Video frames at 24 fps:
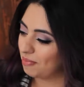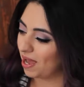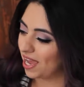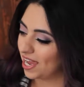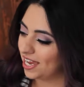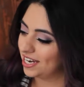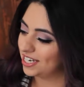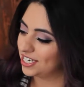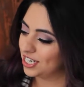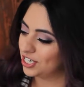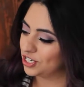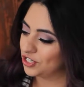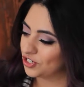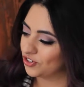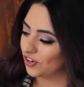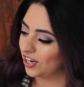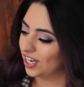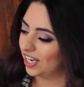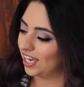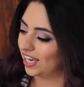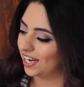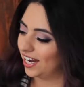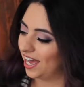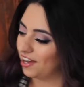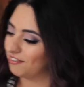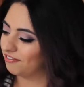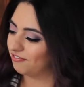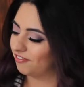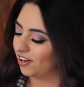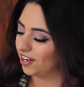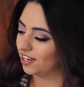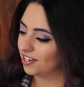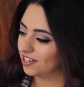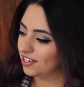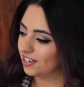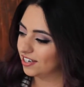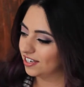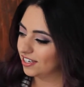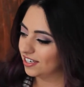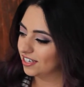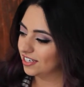Paint, drink, and have fun.